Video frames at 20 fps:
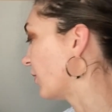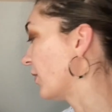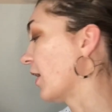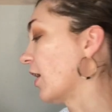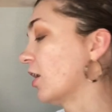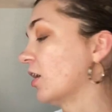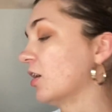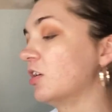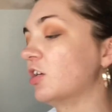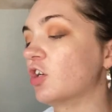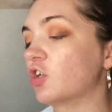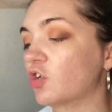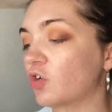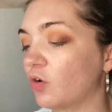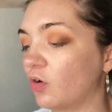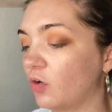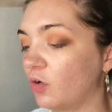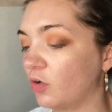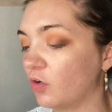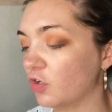that
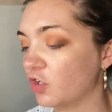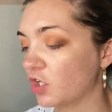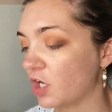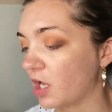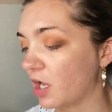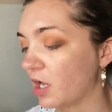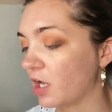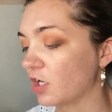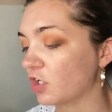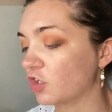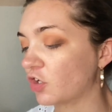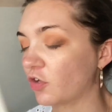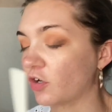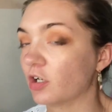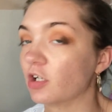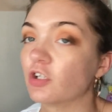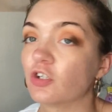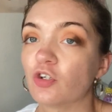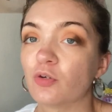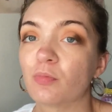initial
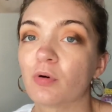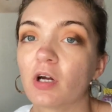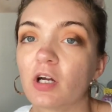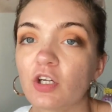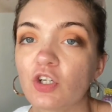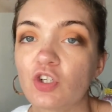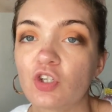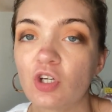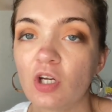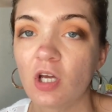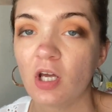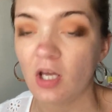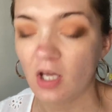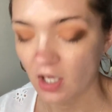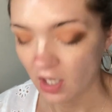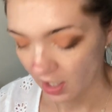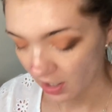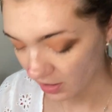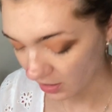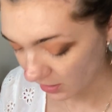JH32 brush
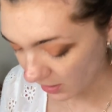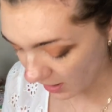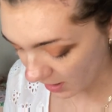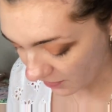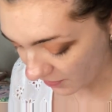and take